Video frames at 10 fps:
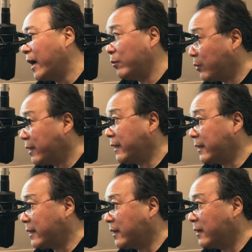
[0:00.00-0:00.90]

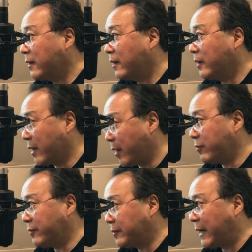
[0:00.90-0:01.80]
really
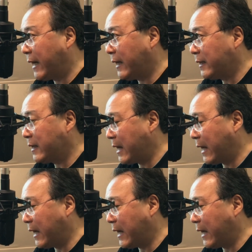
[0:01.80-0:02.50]
love, and